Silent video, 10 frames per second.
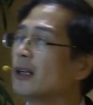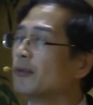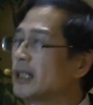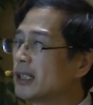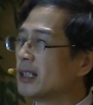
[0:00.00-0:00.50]

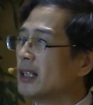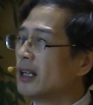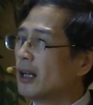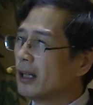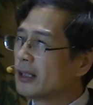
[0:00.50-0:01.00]
which
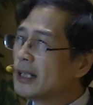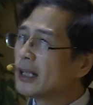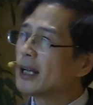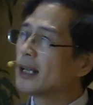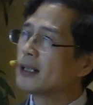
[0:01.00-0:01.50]

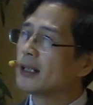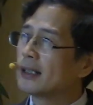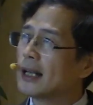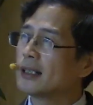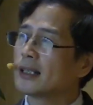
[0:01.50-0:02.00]
indicate
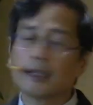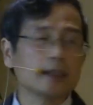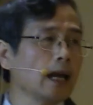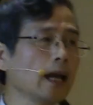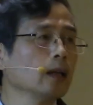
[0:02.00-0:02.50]
that
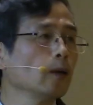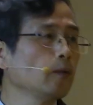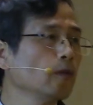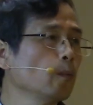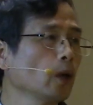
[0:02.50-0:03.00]
this kind
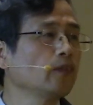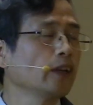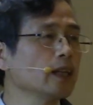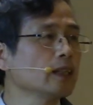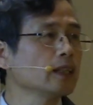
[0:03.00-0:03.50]
of
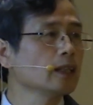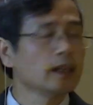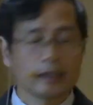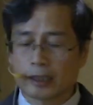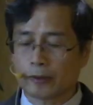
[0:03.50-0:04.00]
modification
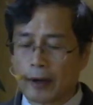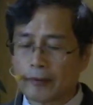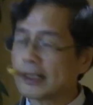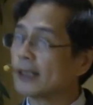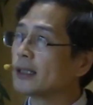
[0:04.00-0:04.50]
is
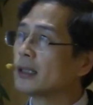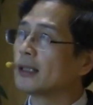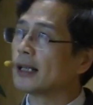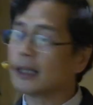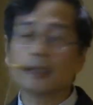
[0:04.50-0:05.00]
very
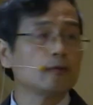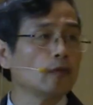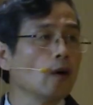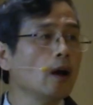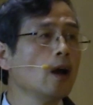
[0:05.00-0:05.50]

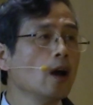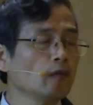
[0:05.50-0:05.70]
successful